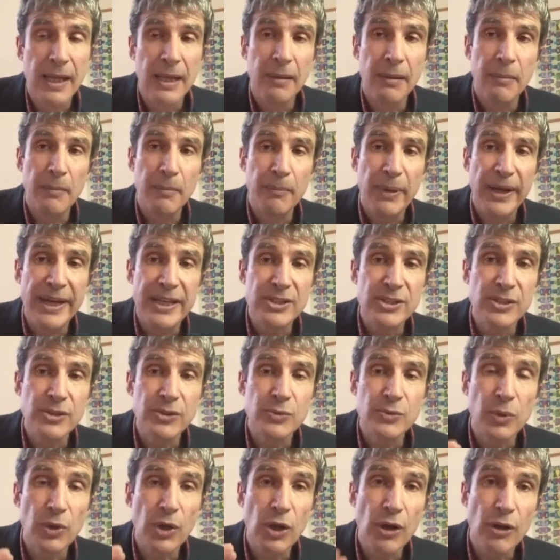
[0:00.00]
Patients
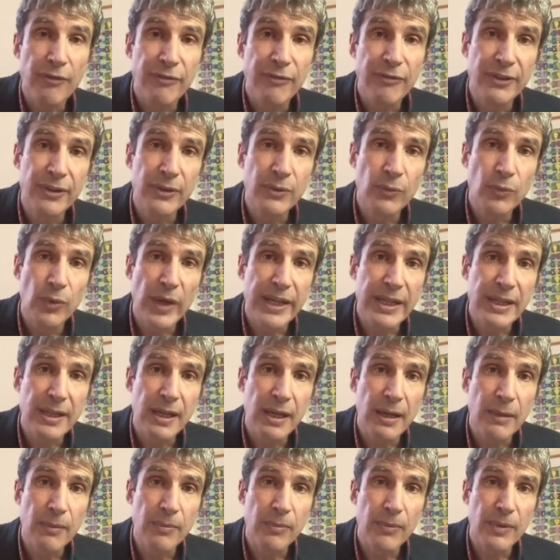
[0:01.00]
will often wake
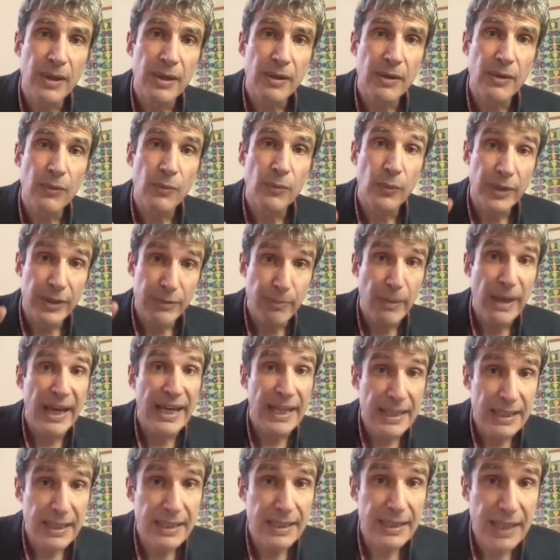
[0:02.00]
up with
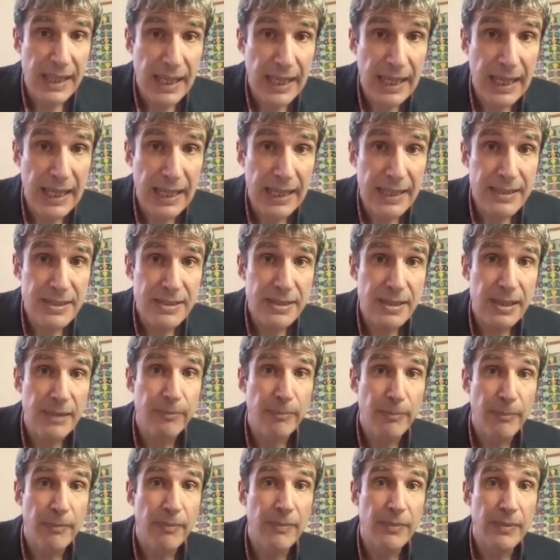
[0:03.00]
pain in their hands. It,
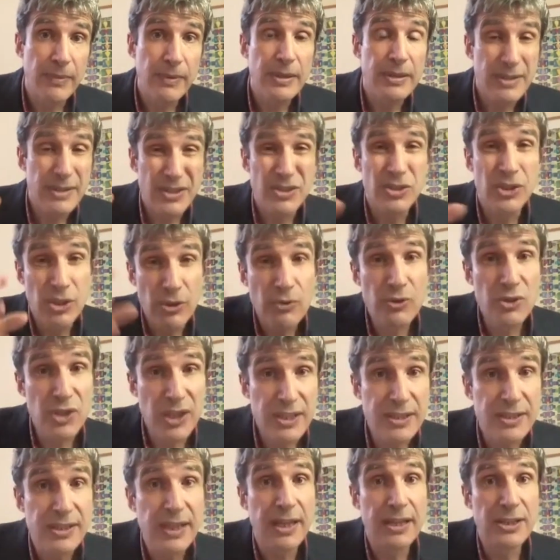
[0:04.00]
it's usually
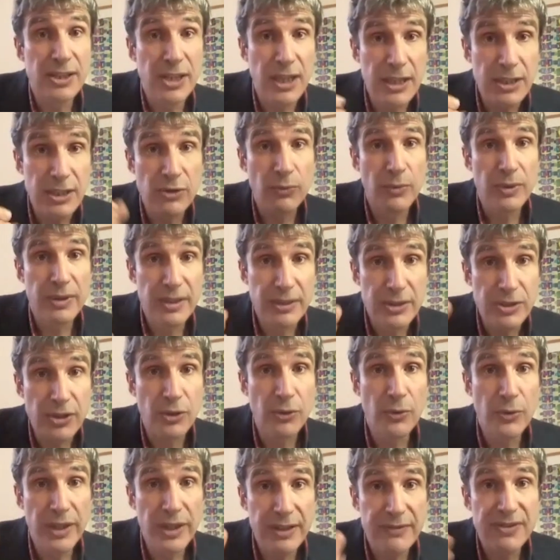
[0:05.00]
associated with a
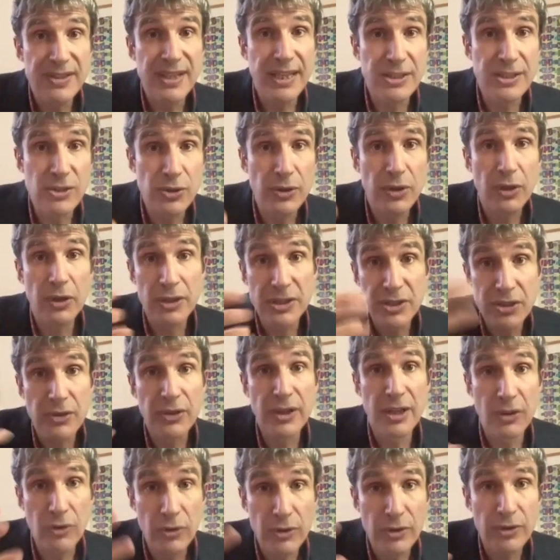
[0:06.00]
degree of sensory loss, so
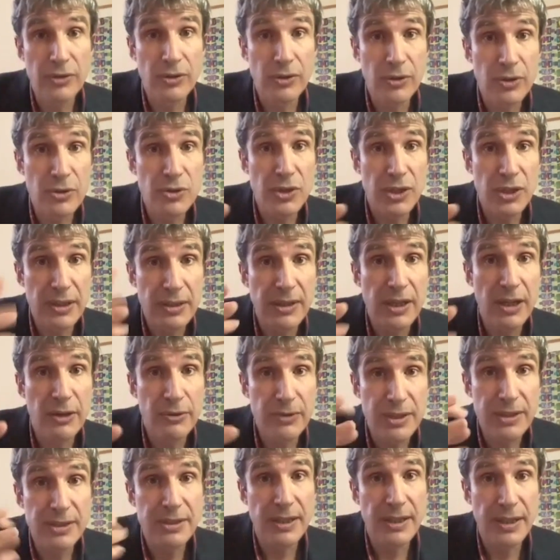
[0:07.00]
they'll usually
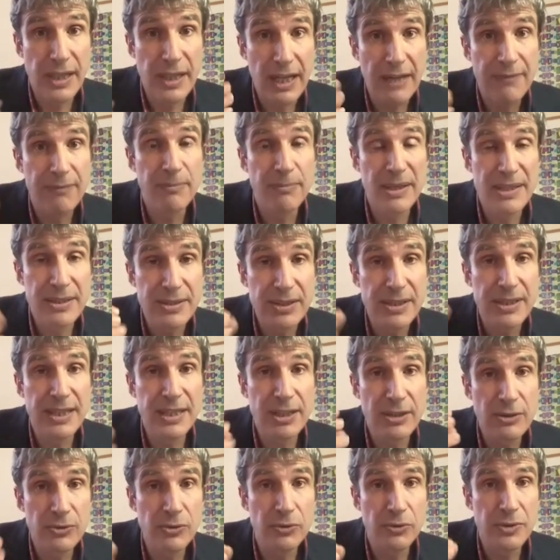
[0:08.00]
notice that they have pins and
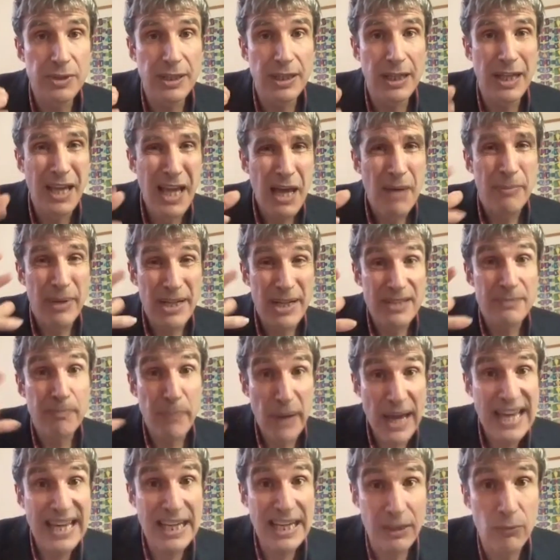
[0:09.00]
needles or tingling, but it's
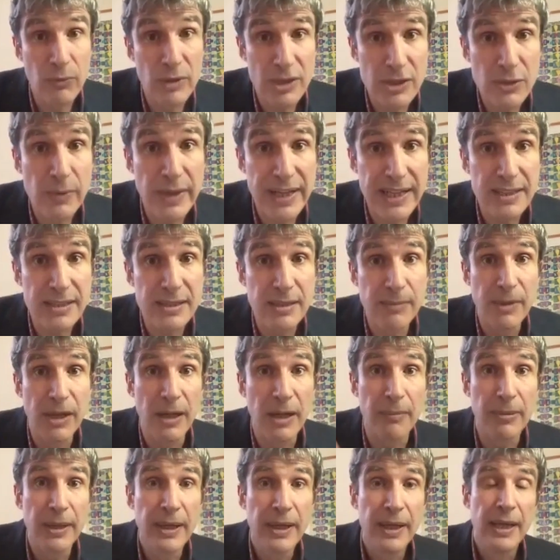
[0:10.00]
pain which wakes them
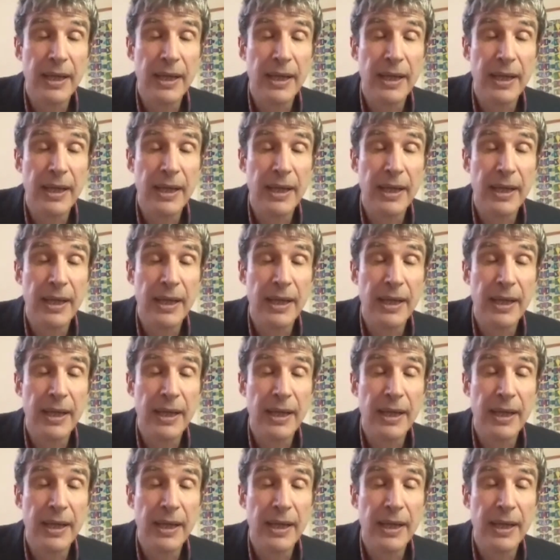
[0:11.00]
up.